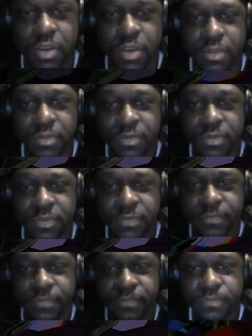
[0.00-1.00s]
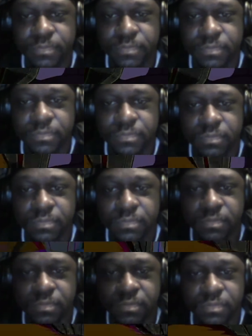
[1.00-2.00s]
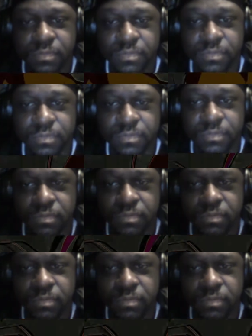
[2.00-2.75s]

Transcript: Nothing is said.